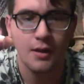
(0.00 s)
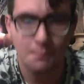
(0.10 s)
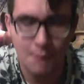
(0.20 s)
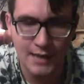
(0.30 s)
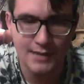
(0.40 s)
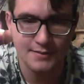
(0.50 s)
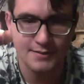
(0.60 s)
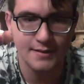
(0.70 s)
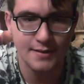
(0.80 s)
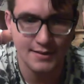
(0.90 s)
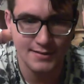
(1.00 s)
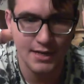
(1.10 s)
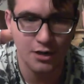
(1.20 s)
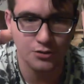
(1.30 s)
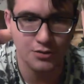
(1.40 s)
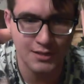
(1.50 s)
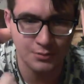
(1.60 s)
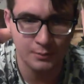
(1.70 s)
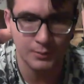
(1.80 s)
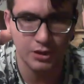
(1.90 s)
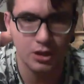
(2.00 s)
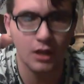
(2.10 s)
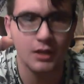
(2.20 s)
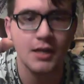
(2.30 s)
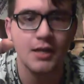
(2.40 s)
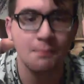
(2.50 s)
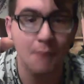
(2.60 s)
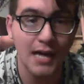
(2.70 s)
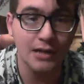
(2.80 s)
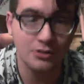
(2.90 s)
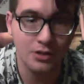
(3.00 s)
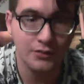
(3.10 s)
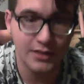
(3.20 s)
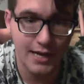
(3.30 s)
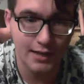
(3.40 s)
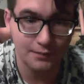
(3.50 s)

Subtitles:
mine is tarot, so that's what I'm going to call it. Buy yourself a deck,